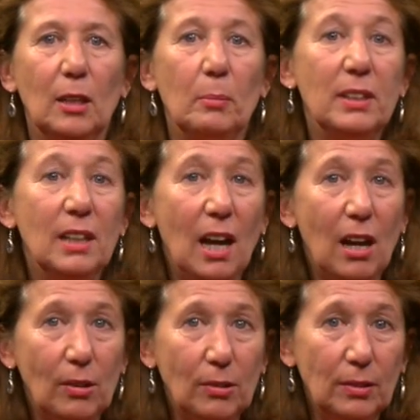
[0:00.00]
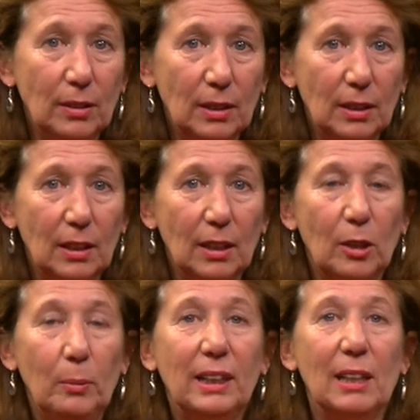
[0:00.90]
But now
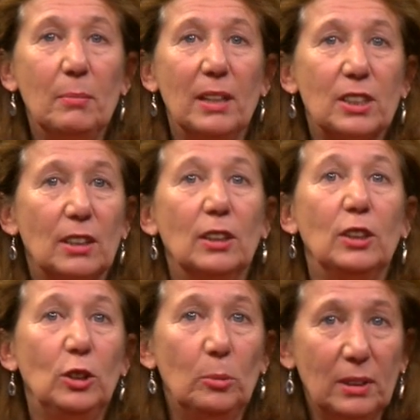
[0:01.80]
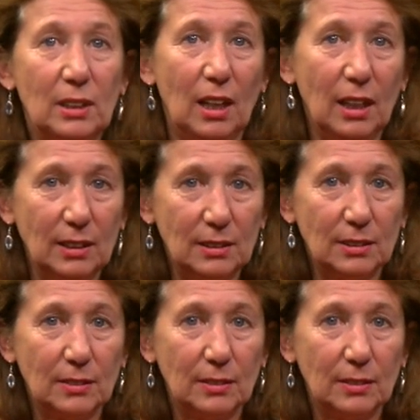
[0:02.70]
we can measure humankind.